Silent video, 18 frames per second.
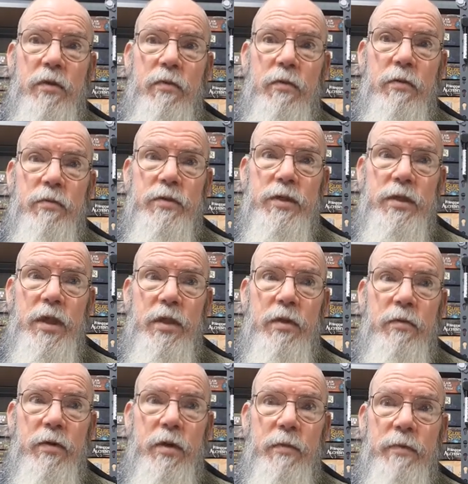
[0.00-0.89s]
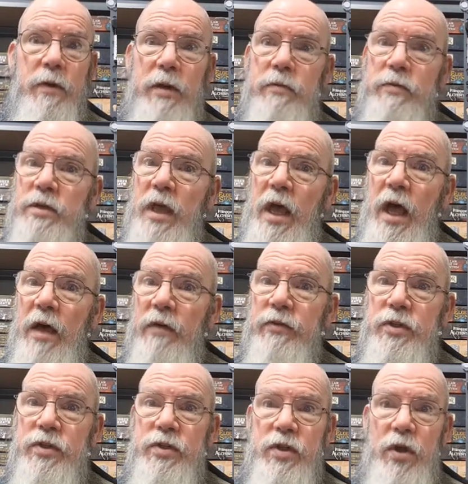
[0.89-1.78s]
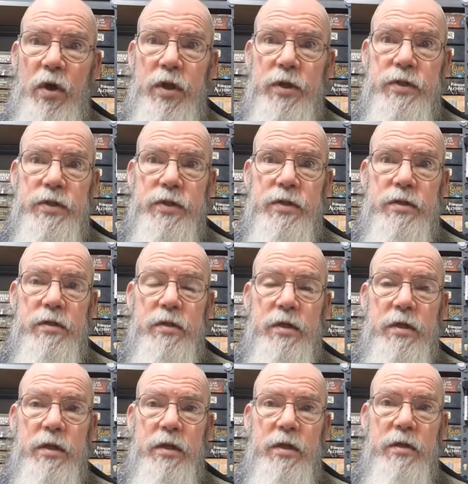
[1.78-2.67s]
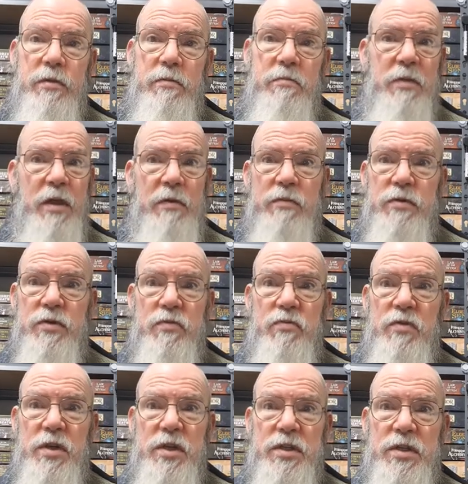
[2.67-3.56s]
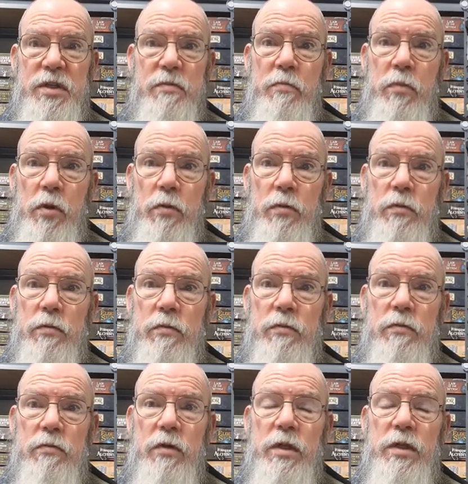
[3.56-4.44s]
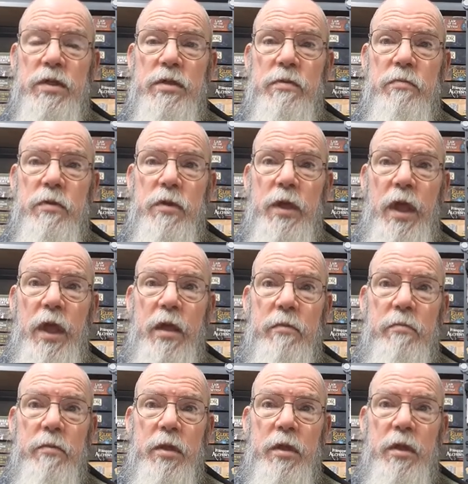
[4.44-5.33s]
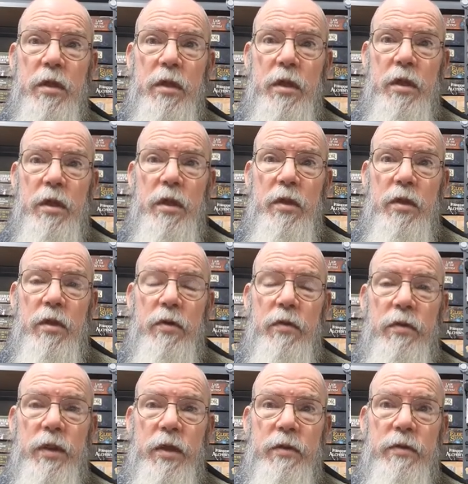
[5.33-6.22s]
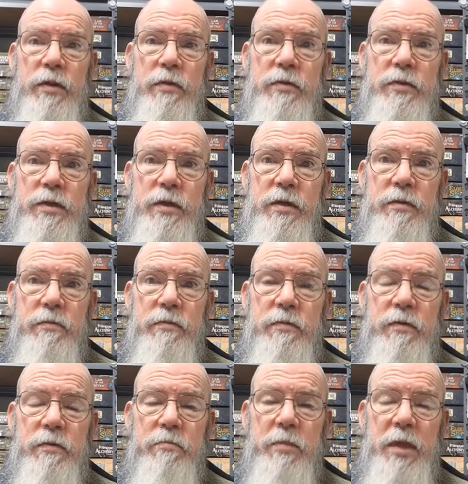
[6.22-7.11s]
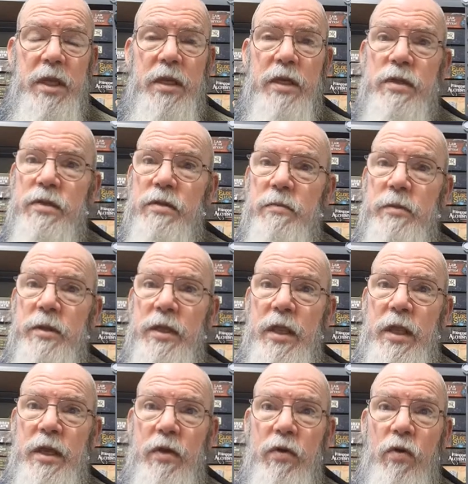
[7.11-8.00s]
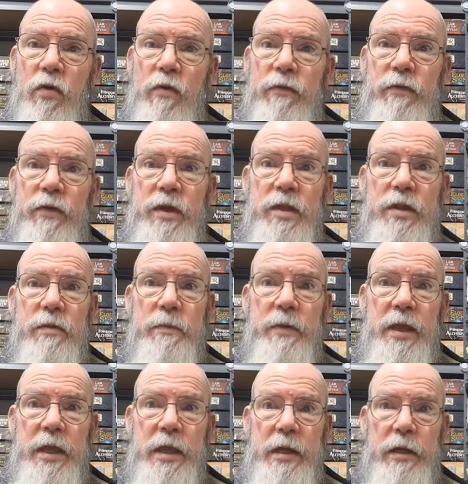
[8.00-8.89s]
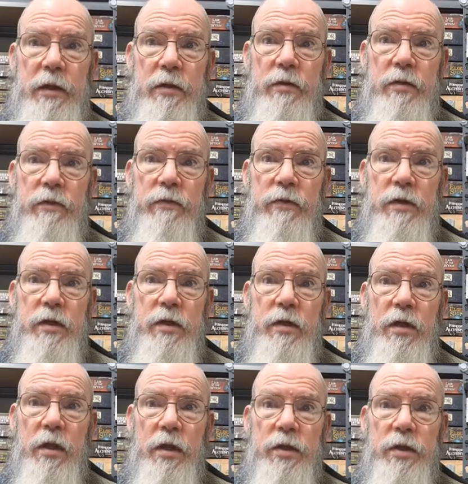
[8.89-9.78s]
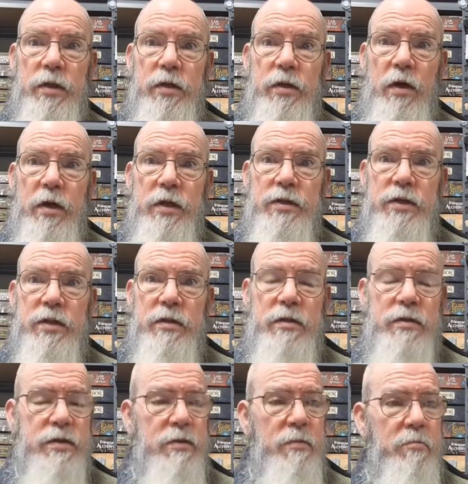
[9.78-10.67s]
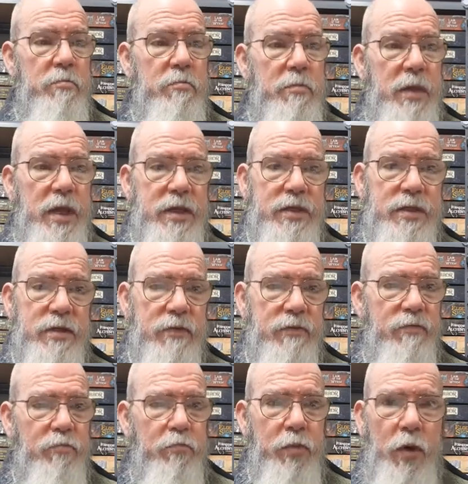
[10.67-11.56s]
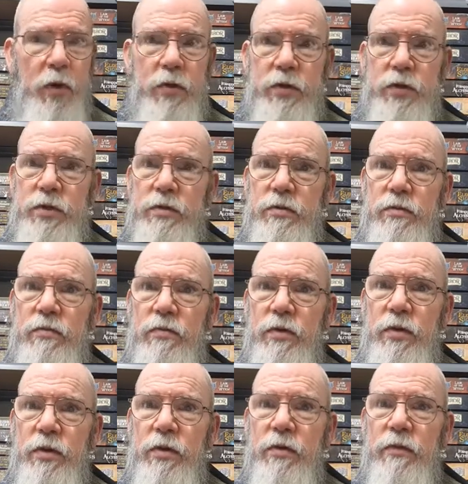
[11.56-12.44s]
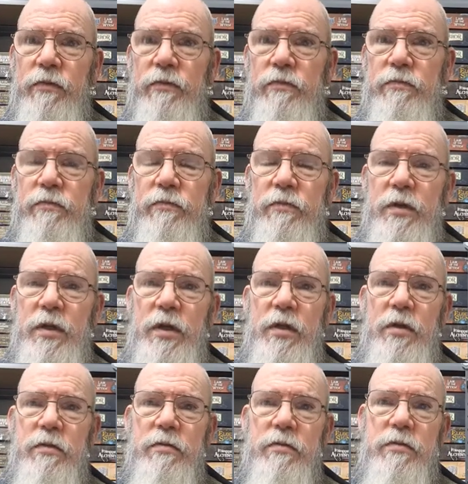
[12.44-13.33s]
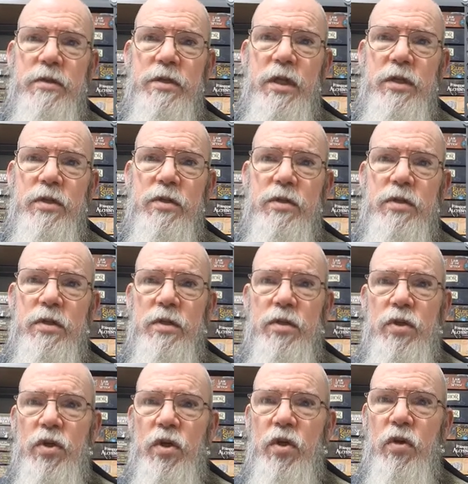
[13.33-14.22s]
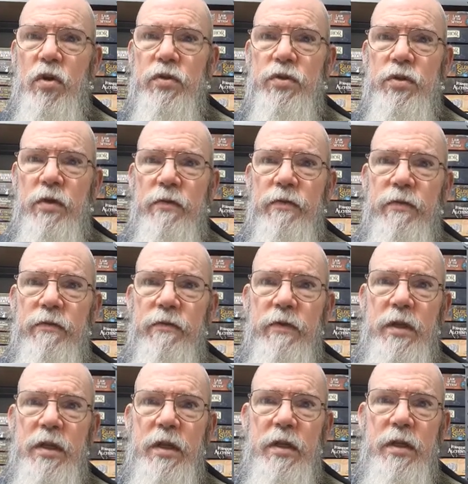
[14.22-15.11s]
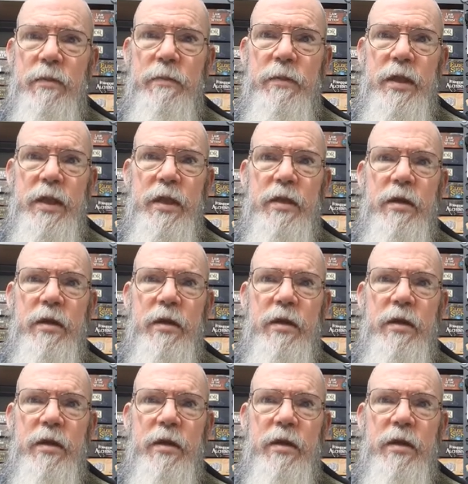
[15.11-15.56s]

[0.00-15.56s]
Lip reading: What was another one I played? It was Harvest Dice. That was a really simple game. Although there was a mechanism in there called Feed the Pig, if you didn't like the dice. And there's a massive box worth of, you know, sections that you cross off for feeding the pig.